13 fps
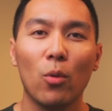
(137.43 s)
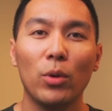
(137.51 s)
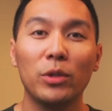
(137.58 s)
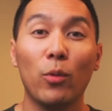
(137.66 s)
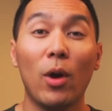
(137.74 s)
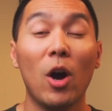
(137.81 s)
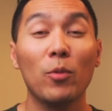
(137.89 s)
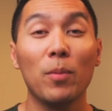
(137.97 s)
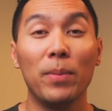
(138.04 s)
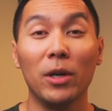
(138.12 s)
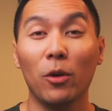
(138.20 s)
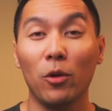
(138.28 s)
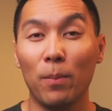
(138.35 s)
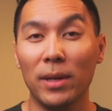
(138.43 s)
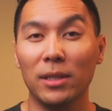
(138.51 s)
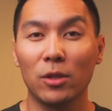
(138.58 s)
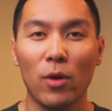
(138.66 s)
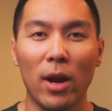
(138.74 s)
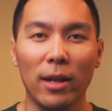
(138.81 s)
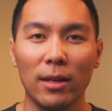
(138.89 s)
which will help you build your
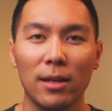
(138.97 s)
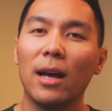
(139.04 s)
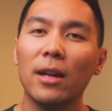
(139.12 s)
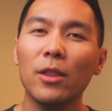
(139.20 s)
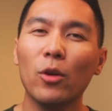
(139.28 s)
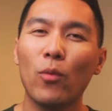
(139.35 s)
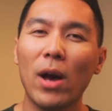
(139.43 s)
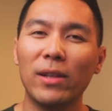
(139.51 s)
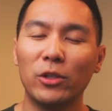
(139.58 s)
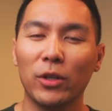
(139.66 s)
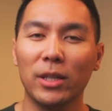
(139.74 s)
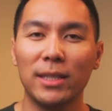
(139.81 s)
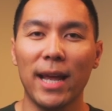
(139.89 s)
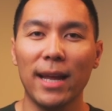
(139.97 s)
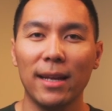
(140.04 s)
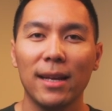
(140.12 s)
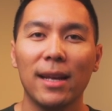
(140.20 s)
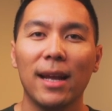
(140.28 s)
business credit. Another route that you can take